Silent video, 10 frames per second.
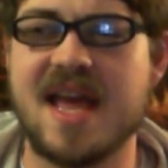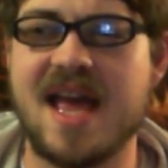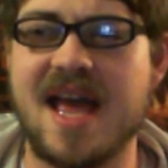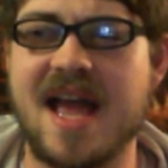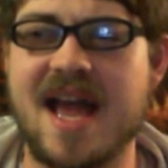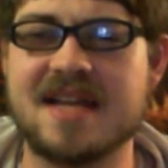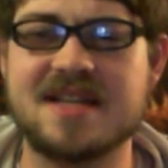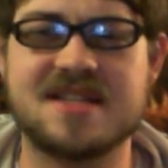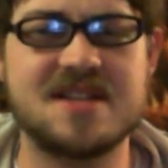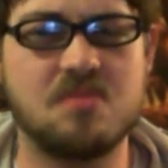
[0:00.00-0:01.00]
and he
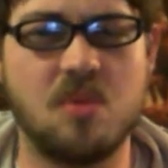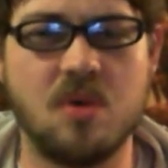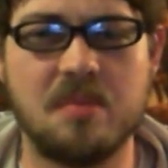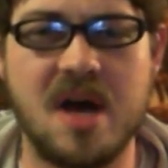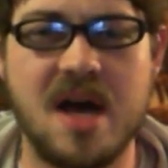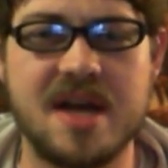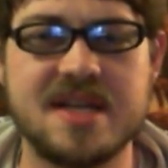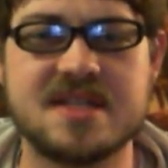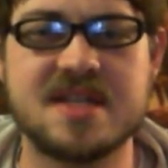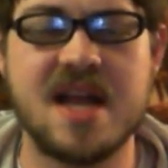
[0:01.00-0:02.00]
sees more
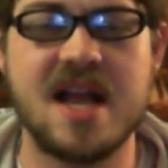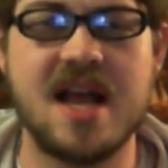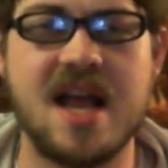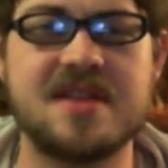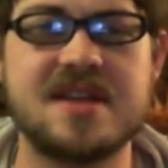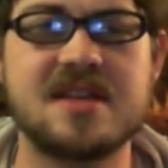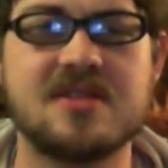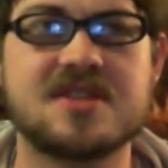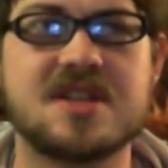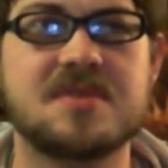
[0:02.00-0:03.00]
bodies and then he
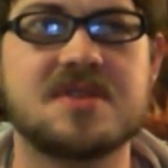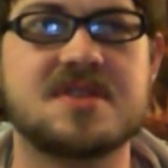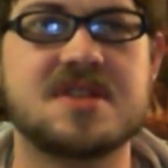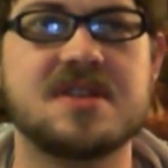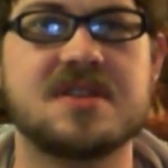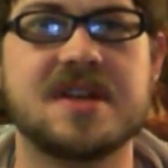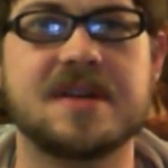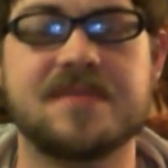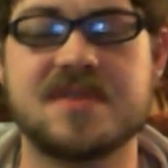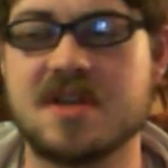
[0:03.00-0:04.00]
looks up at the
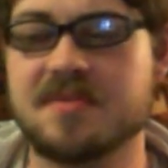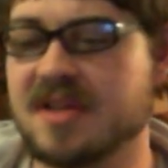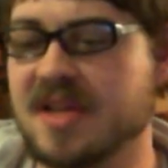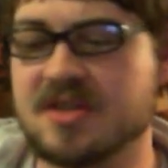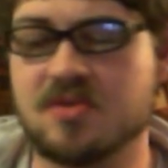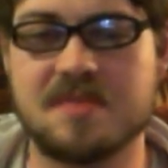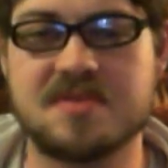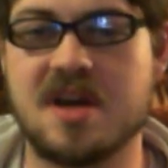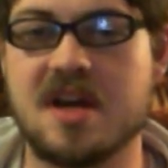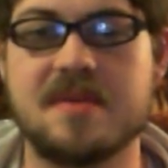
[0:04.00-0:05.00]
ceiling. Something like
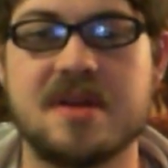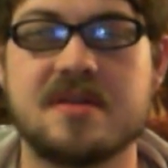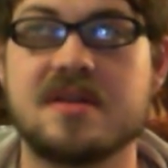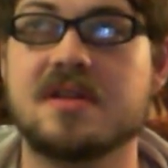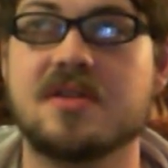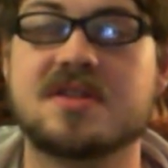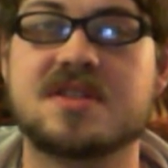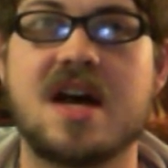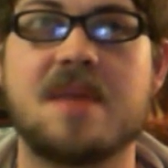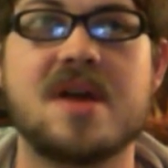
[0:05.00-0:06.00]
drips on him, and he
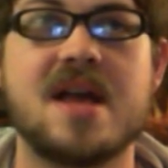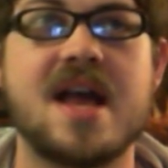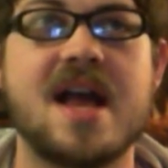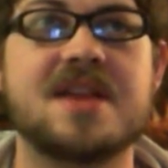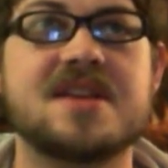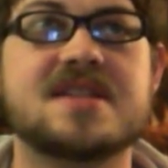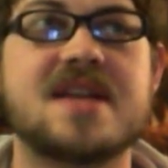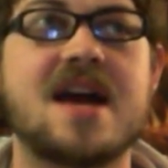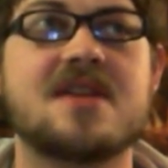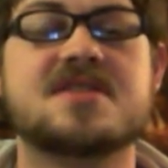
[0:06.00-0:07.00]
looks up, and the
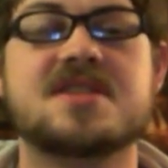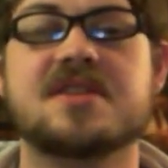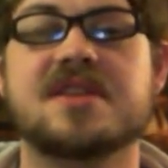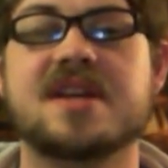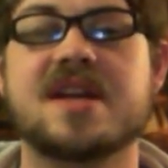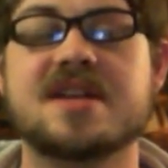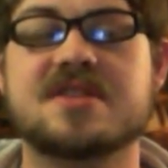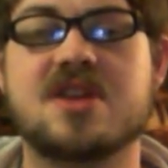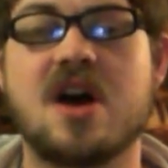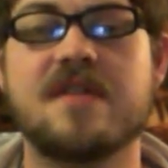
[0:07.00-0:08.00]
entire ceiling
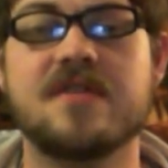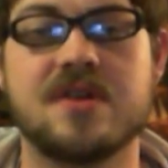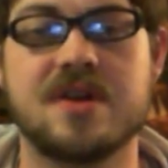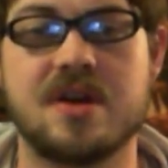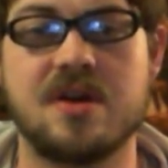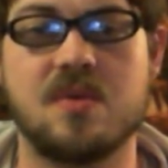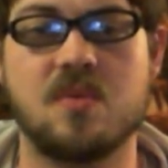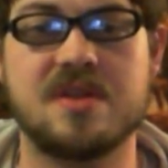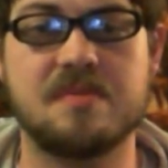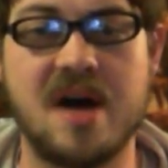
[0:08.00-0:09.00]
is covered
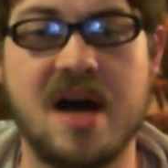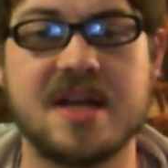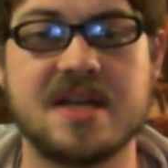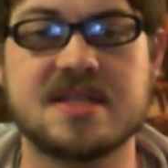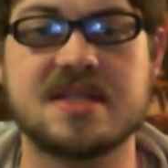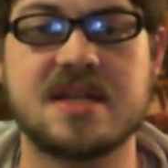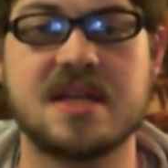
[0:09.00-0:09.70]
with bodies.